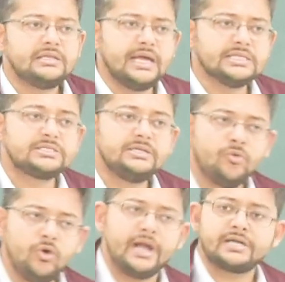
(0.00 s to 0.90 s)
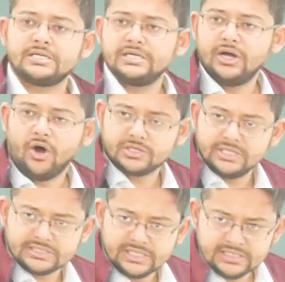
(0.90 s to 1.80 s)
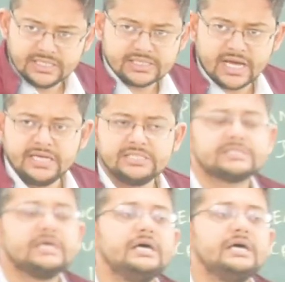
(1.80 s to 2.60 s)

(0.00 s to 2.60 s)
they stimulate or they synthesize